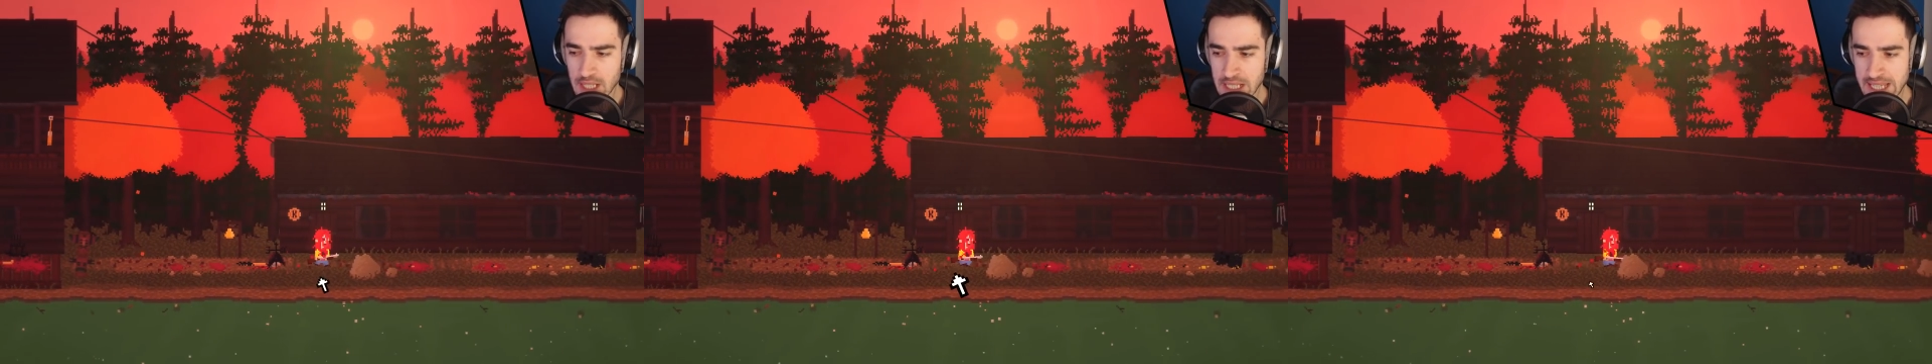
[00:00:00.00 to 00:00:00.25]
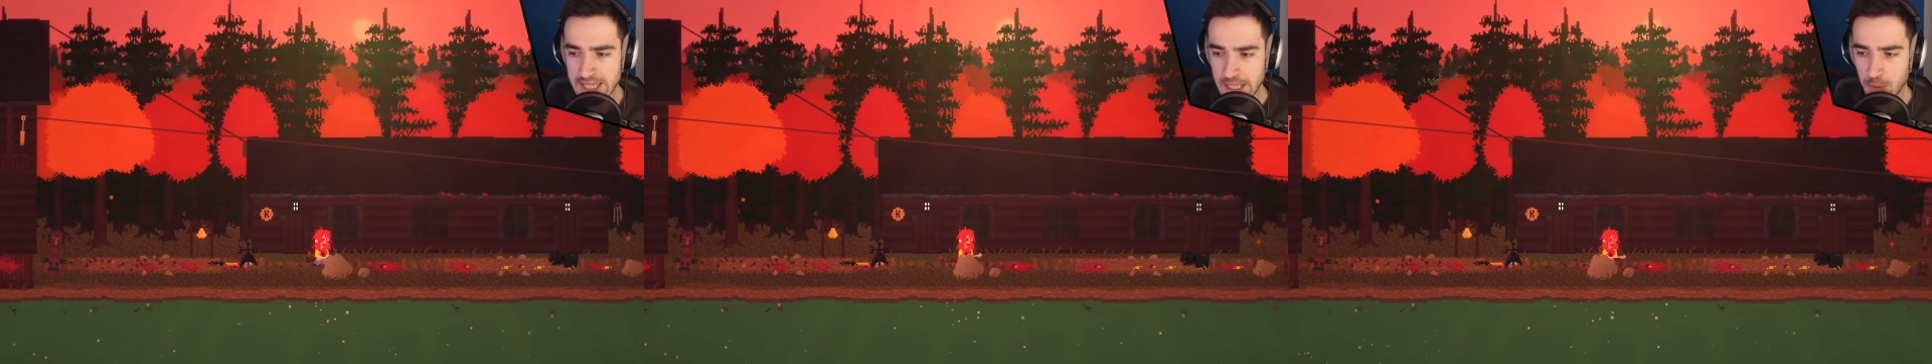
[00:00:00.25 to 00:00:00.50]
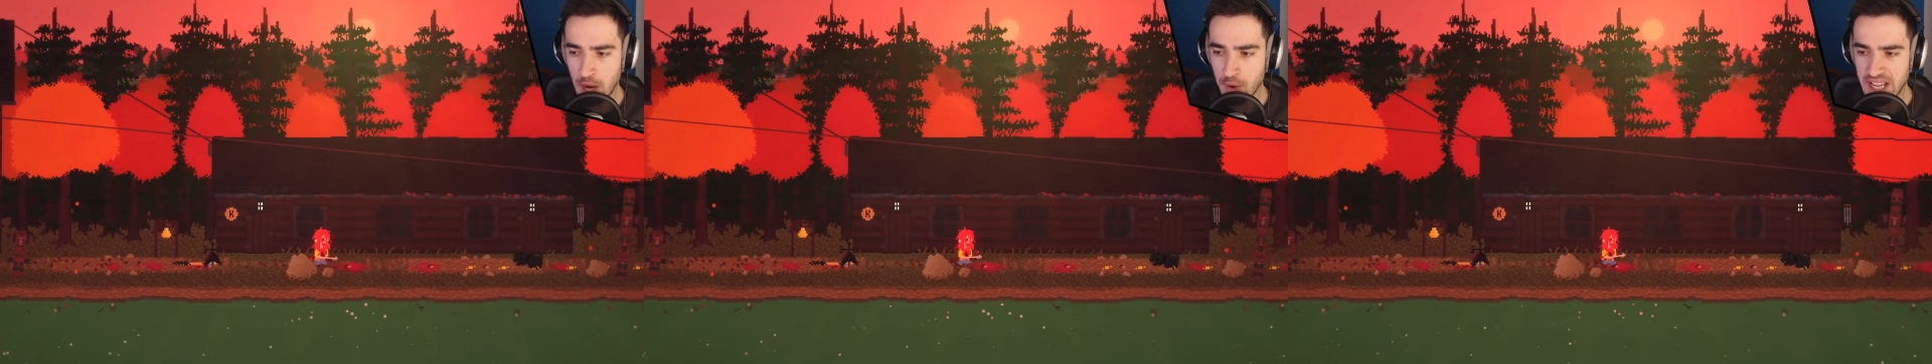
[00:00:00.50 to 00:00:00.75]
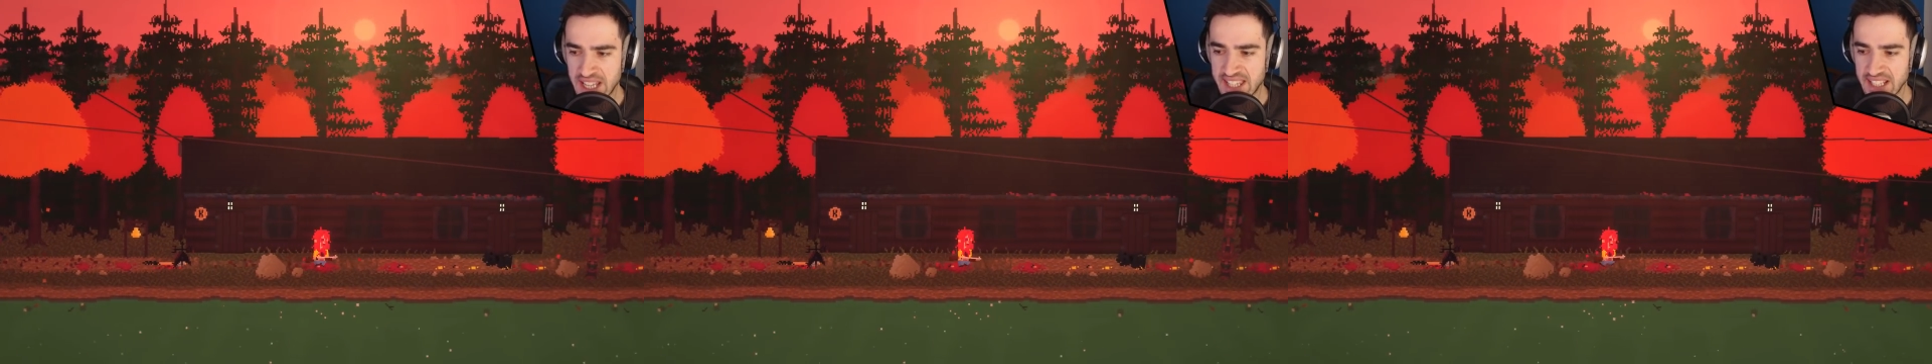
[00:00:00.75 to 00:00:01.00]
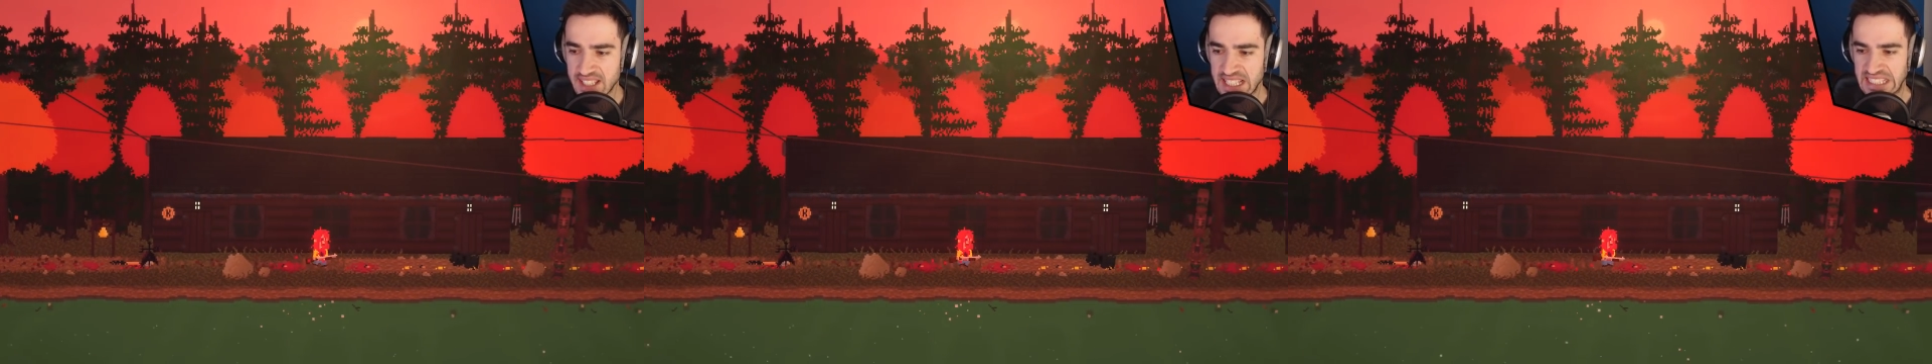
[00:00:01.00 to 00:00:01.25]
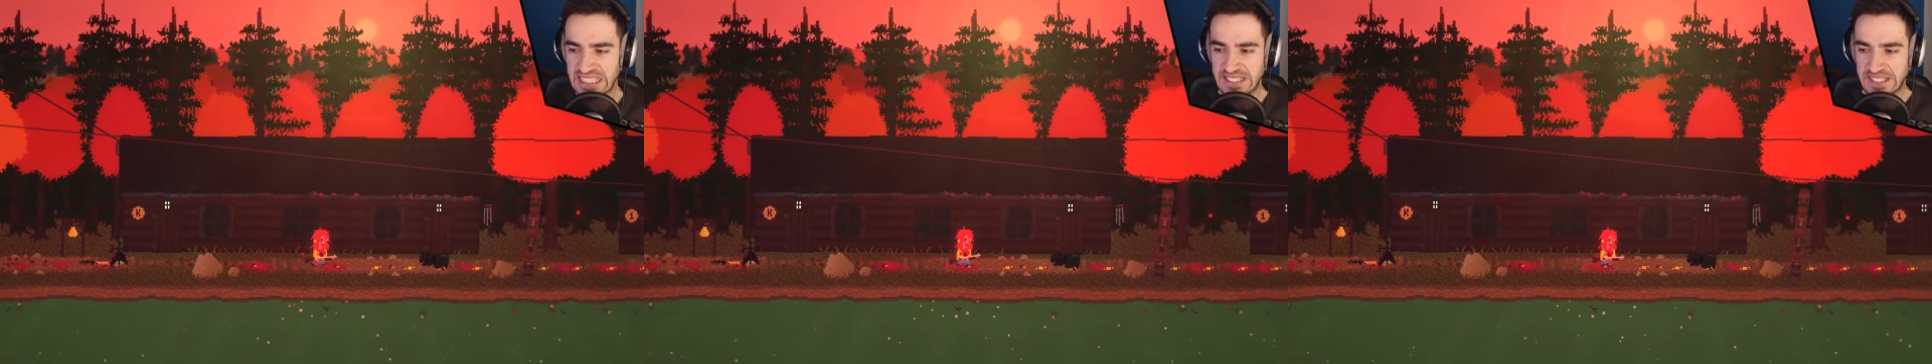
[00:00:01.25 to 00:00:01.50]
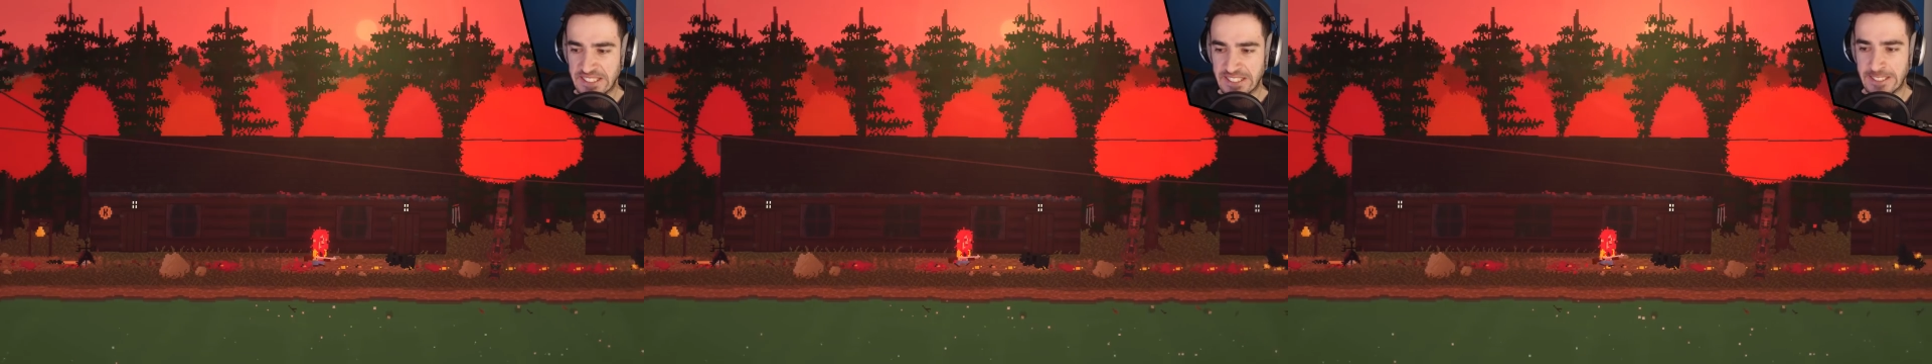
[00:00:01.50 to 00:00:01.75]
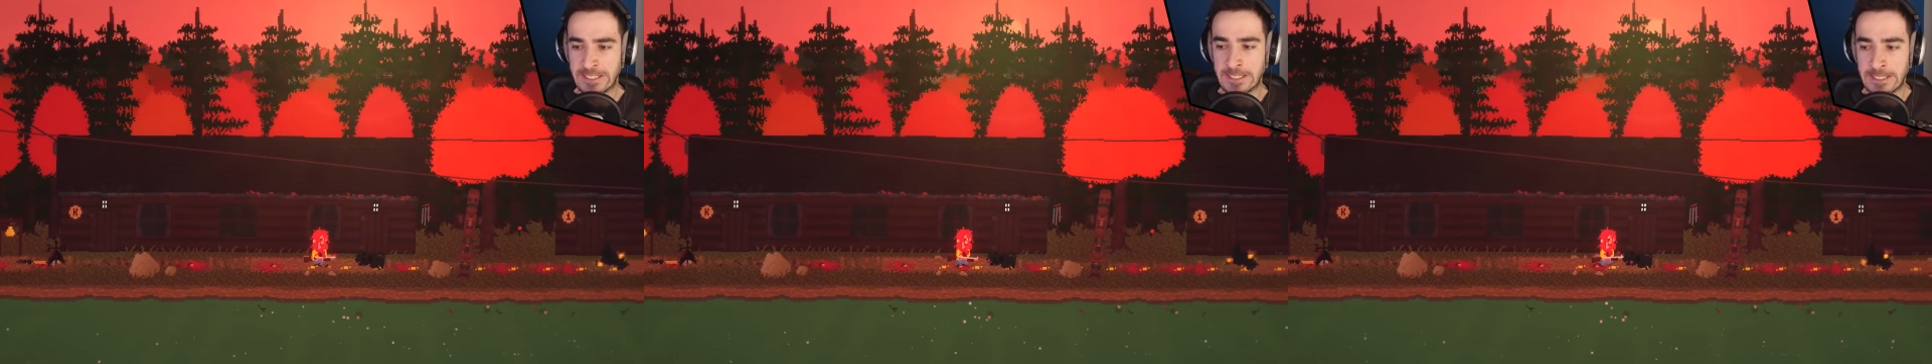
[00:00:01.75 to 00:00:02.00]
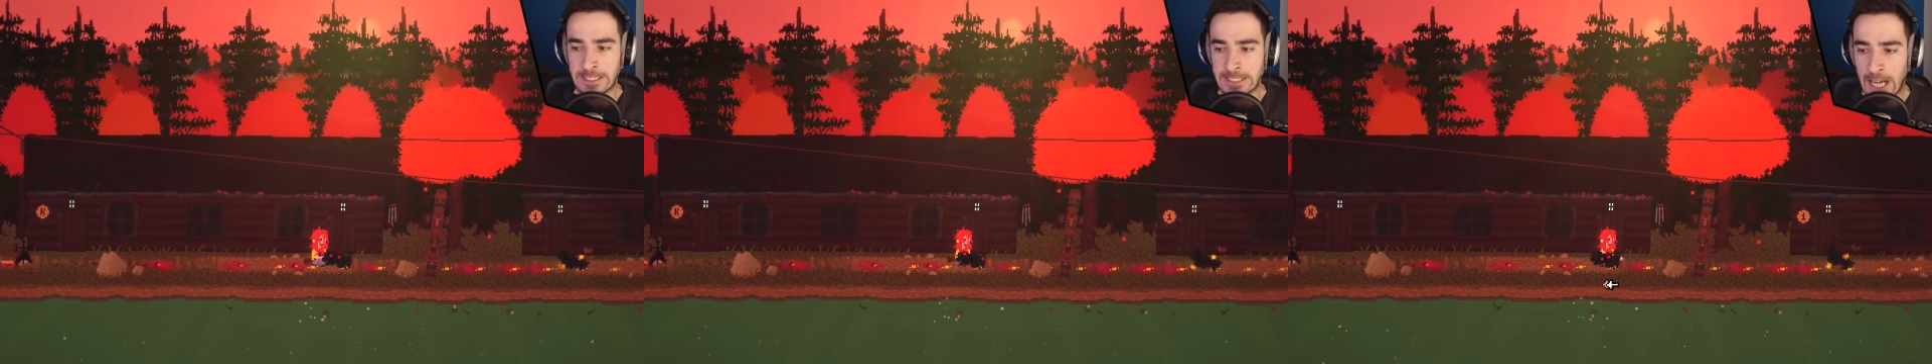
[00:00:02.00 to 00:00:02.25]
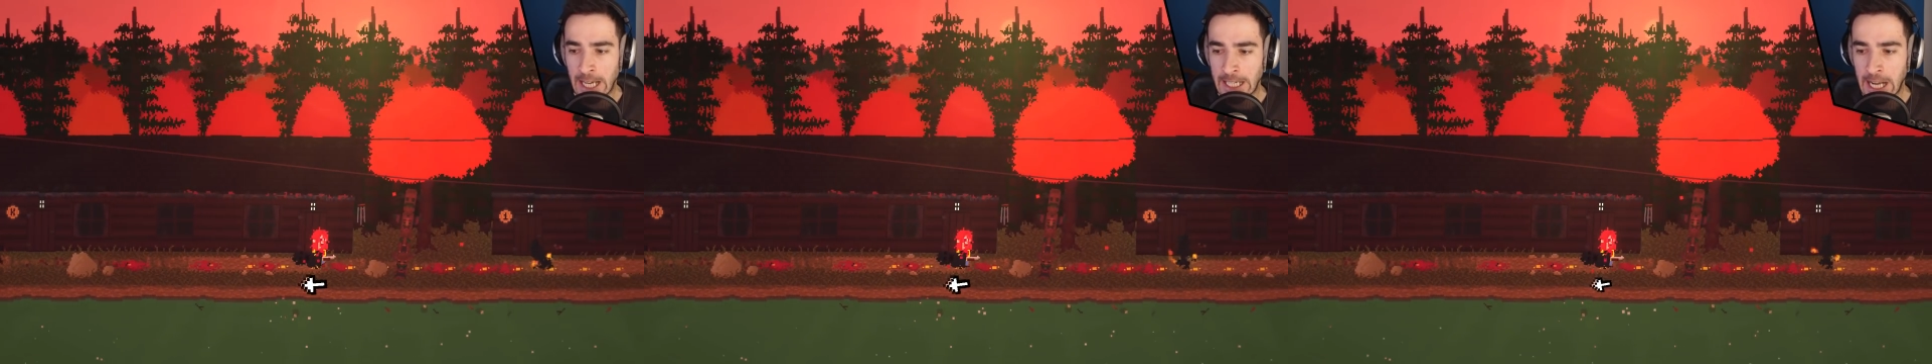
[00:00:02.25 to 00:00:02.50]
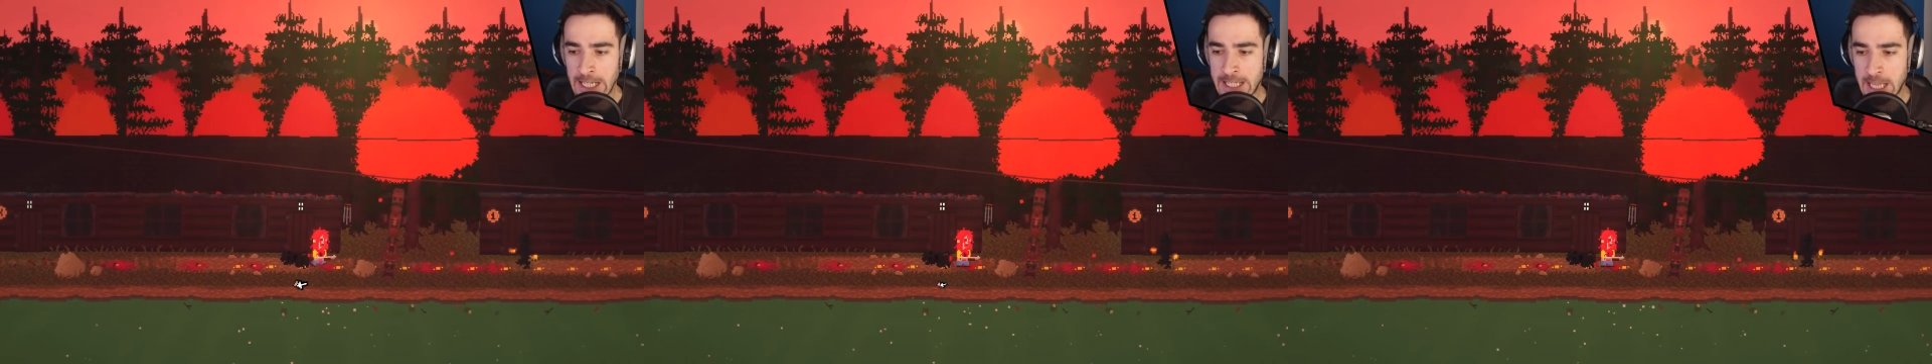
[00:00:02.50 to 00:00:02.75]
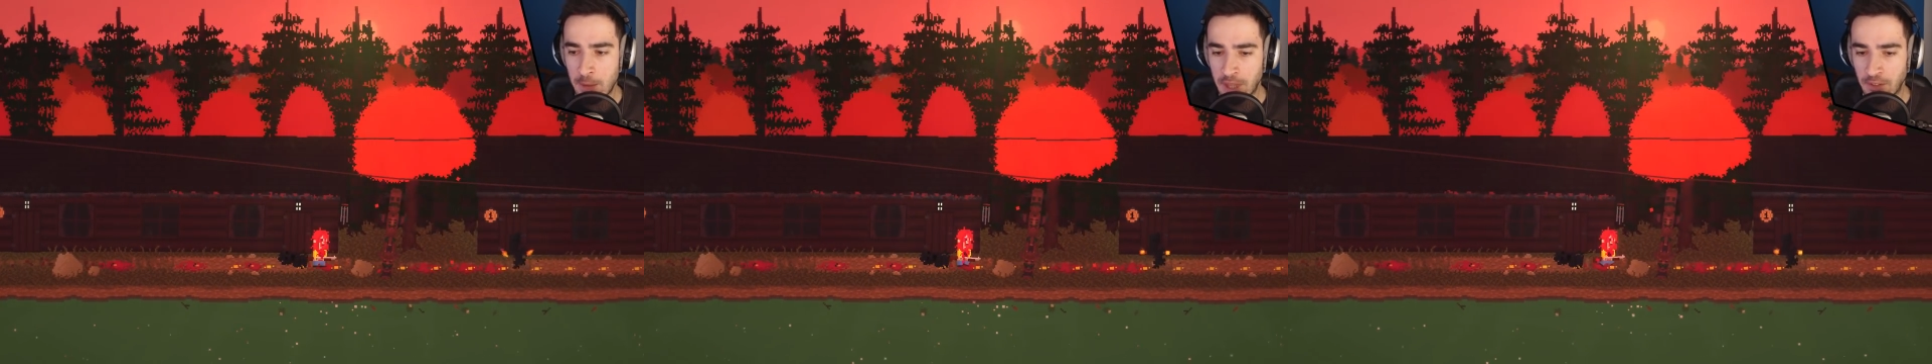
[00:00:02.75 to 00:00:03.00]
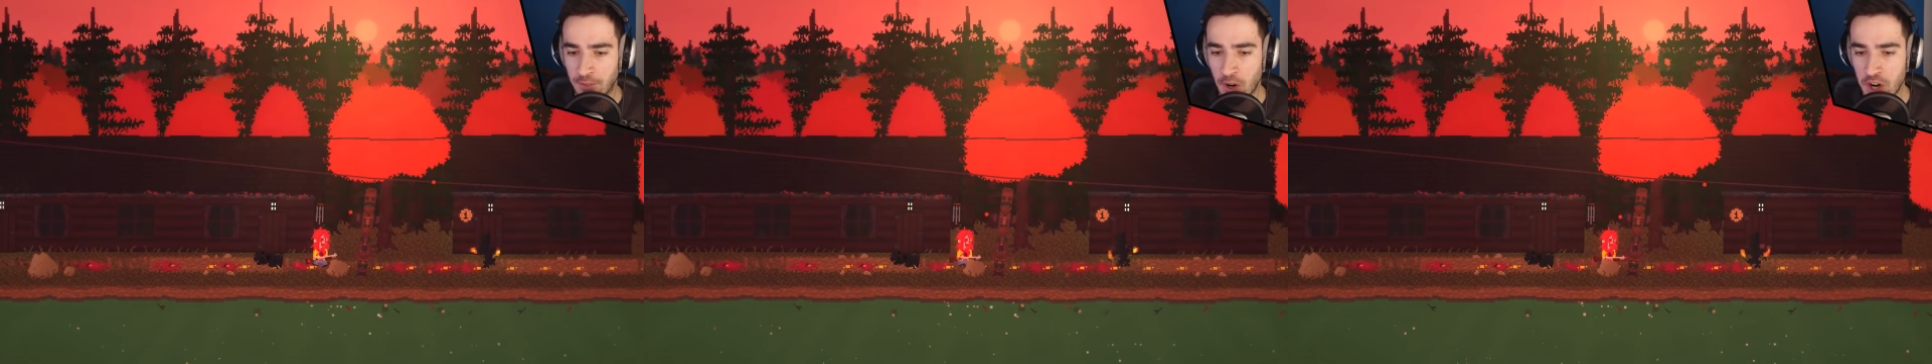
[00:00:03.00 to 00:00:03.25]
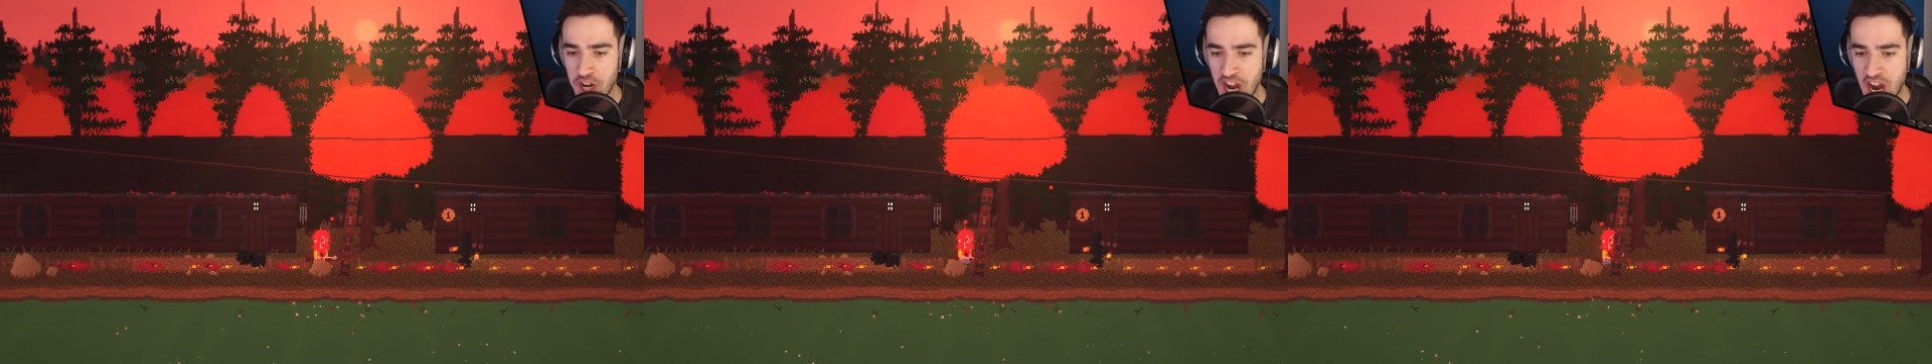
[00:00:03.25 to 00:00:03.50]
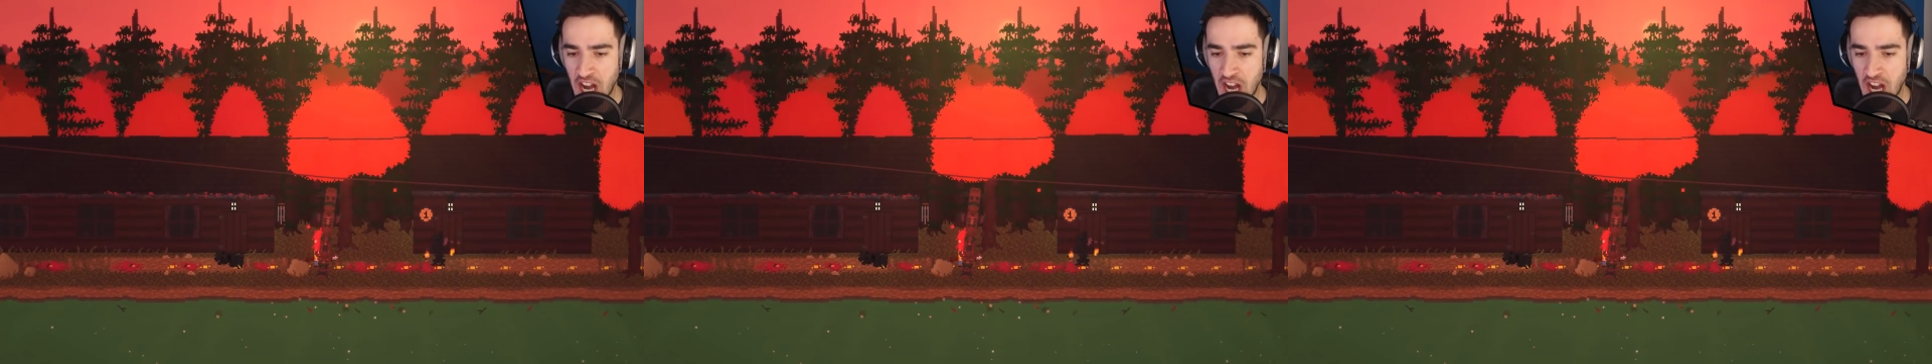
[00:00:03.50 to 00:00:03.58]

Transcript: Let's see, where is it? I got something for you.